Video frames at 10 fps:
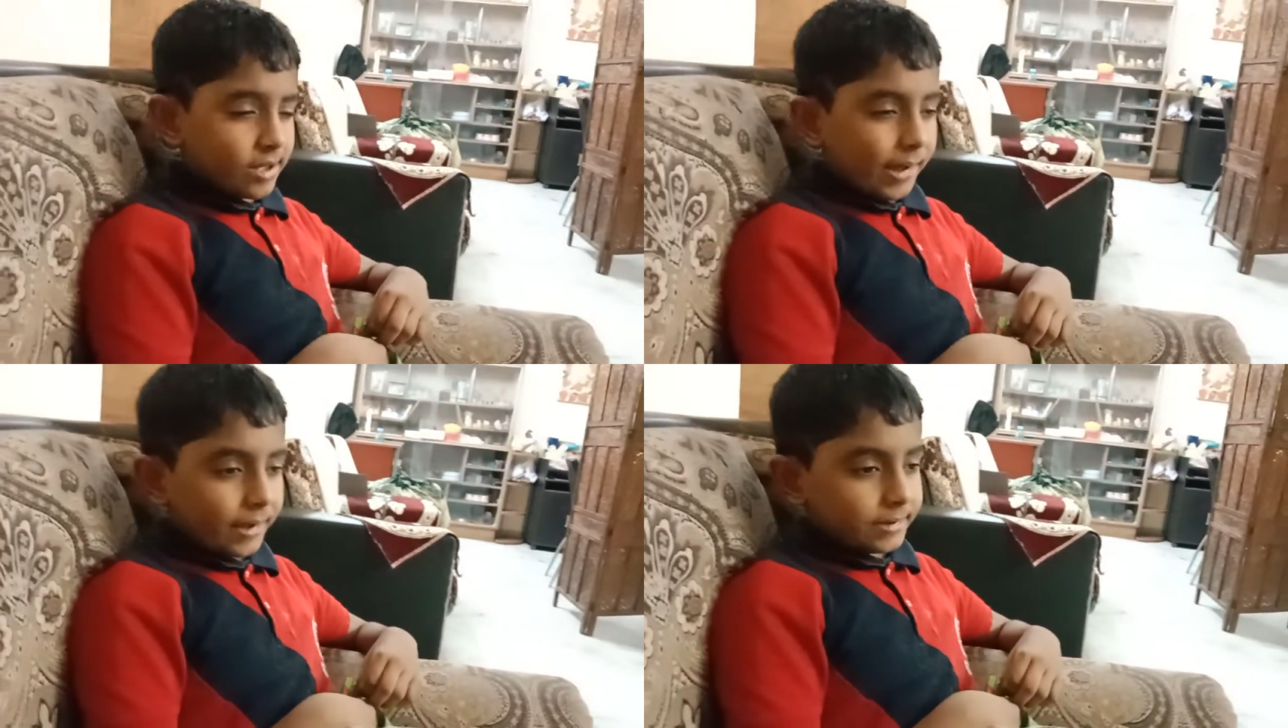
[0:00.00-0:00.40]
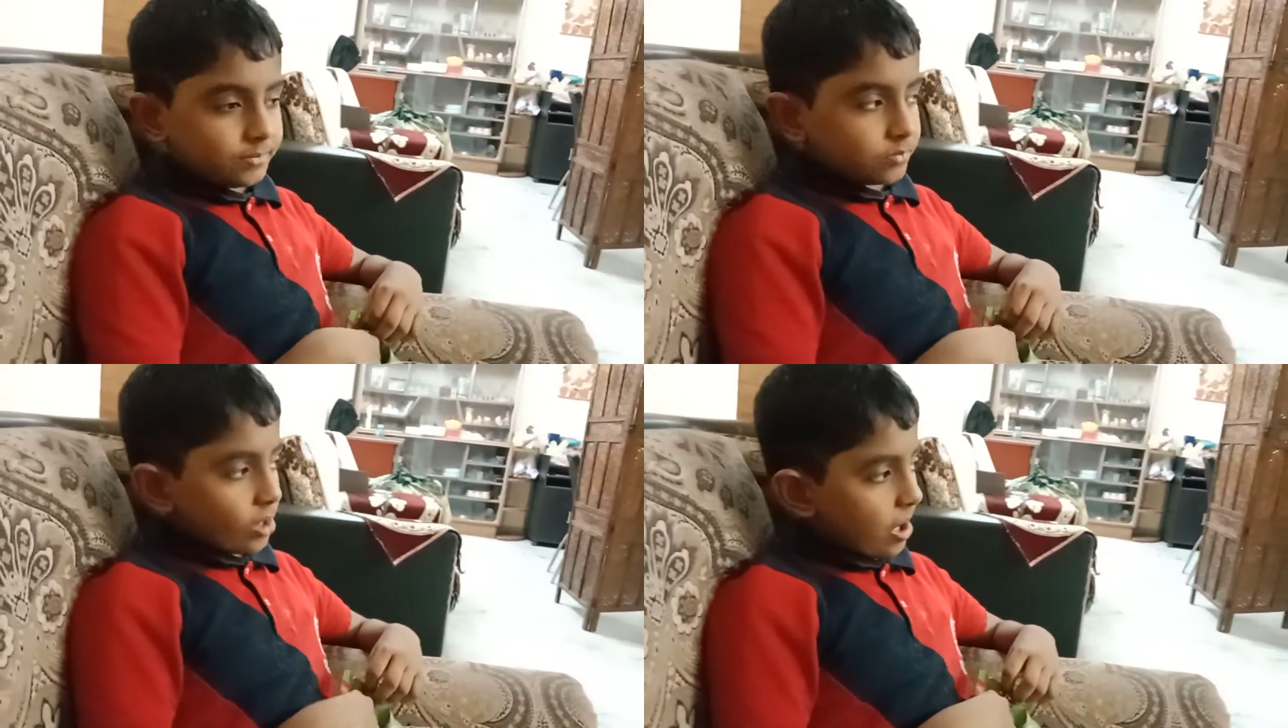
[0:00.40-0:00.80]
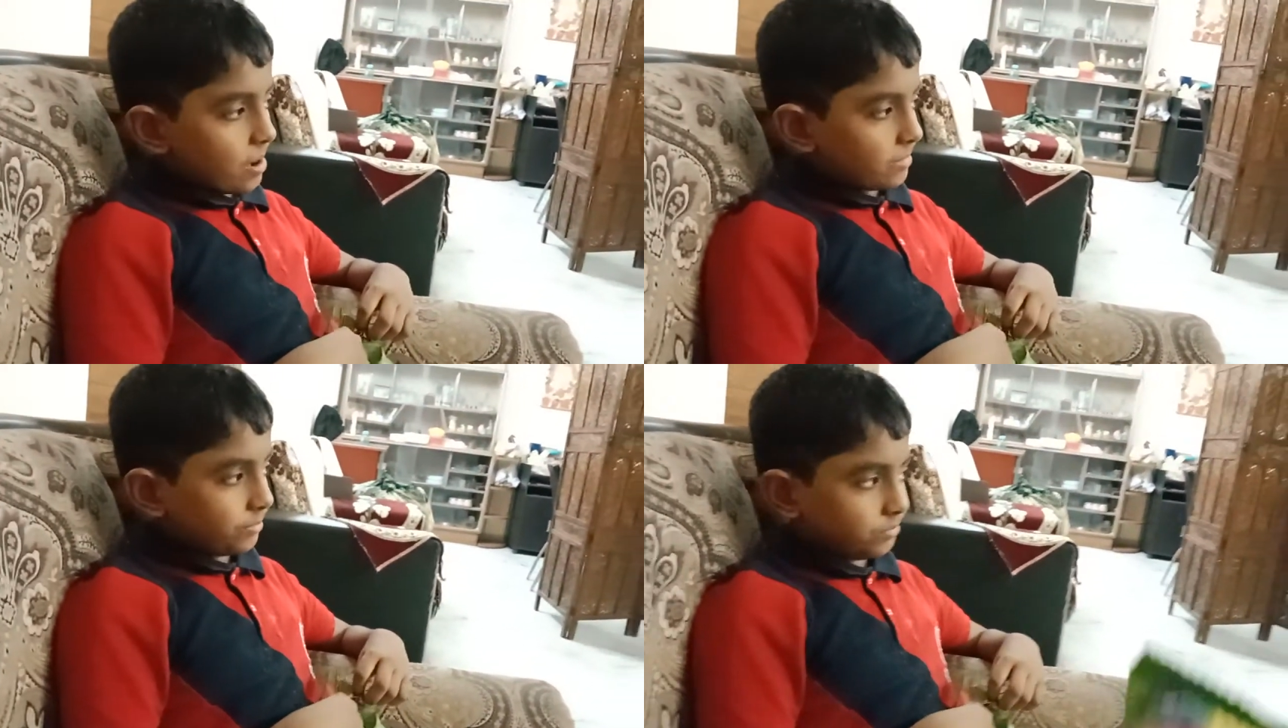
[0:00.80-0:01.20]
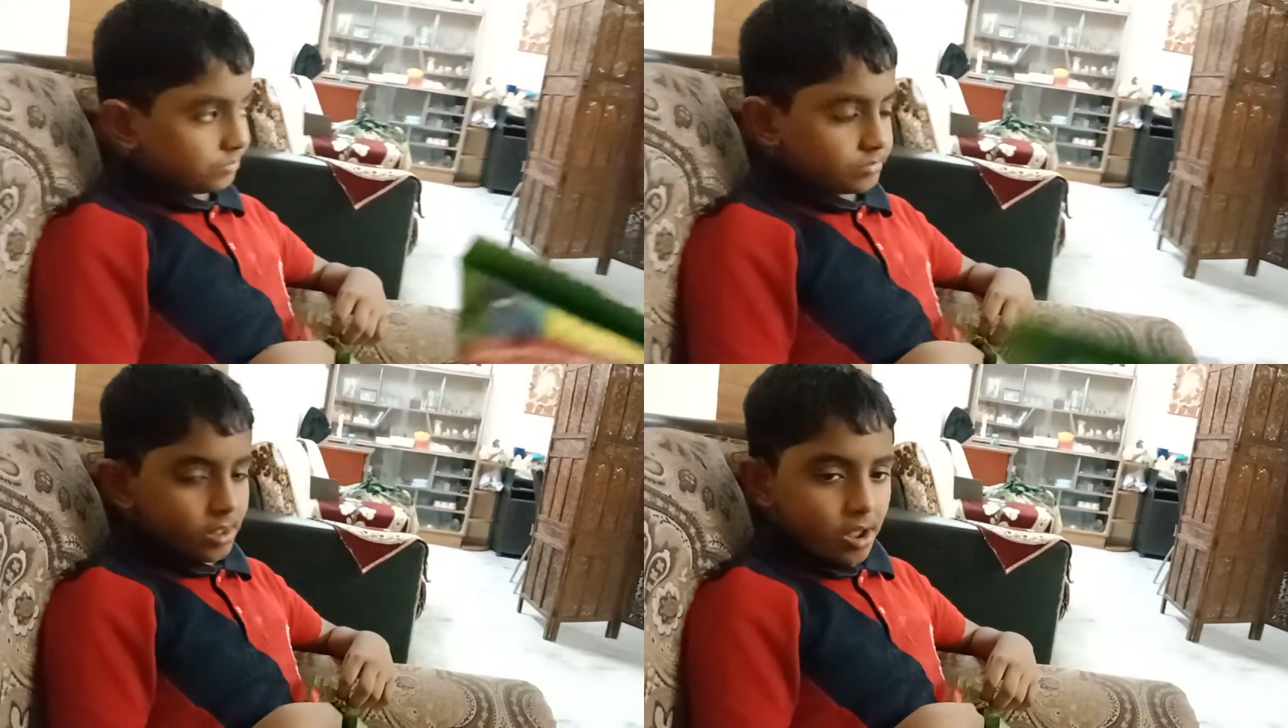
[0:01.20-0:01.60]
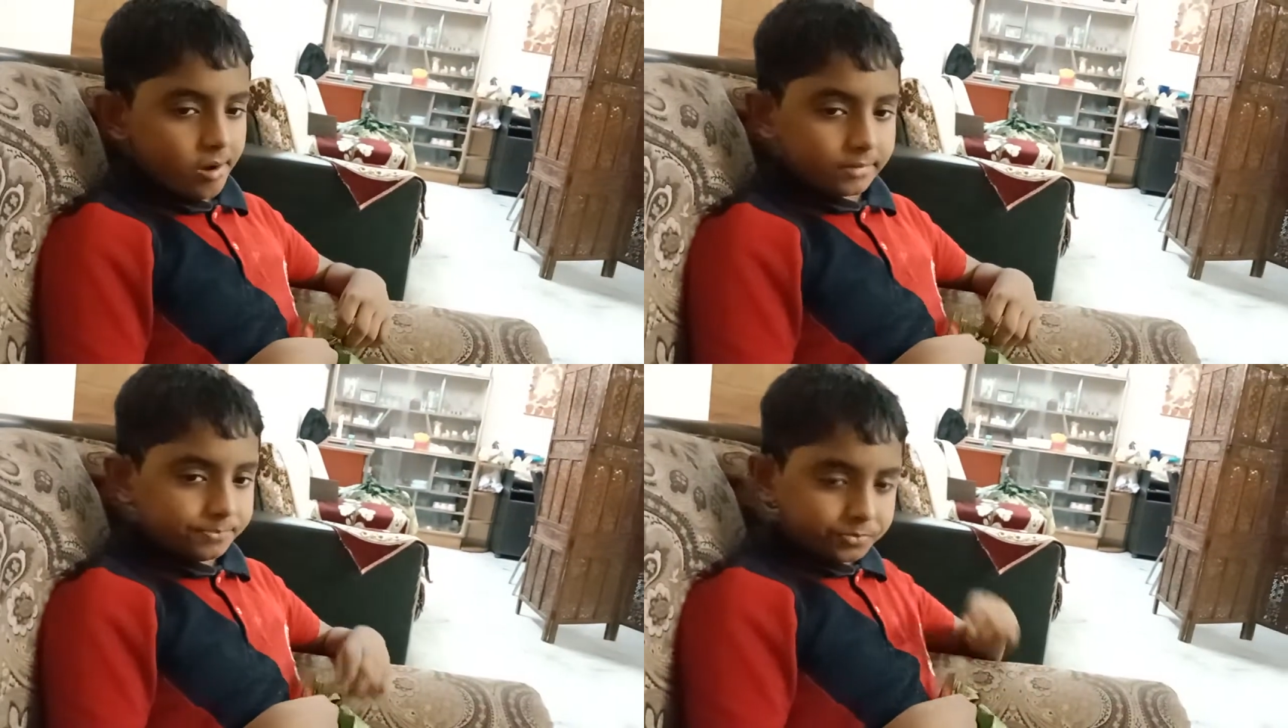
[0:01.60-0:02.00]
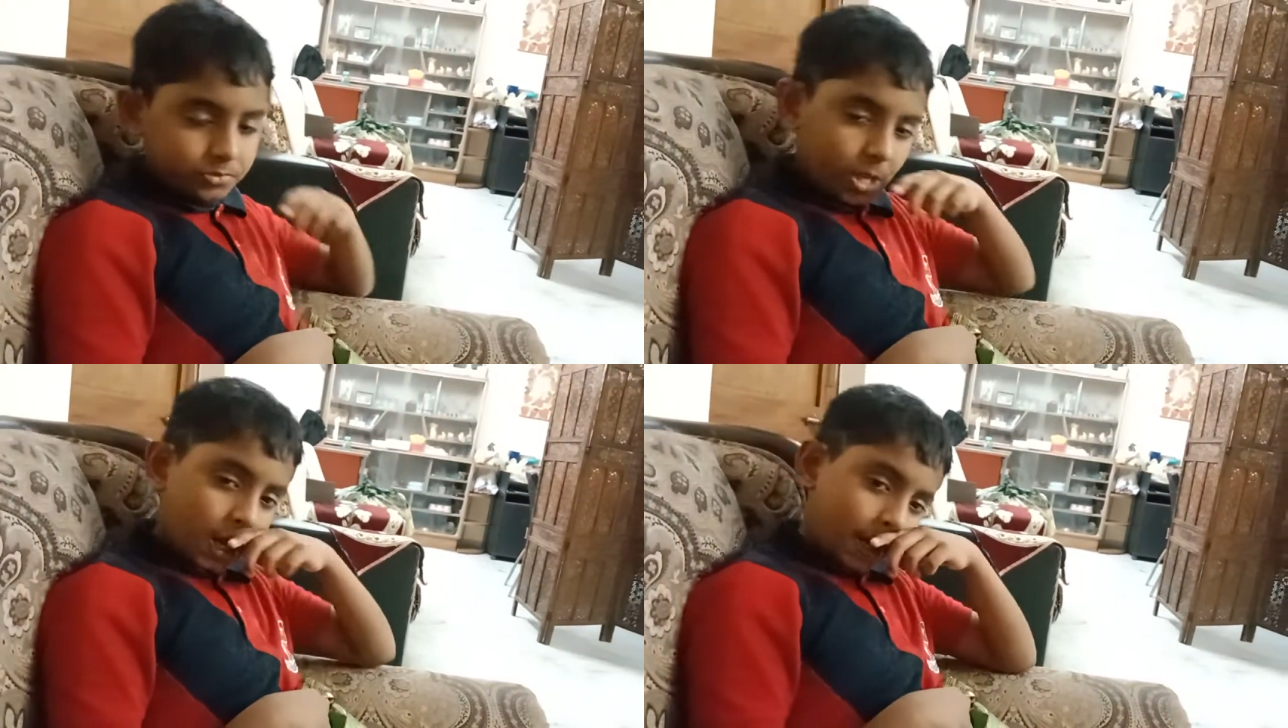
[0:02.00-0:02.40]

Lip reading: And we got a pack of 5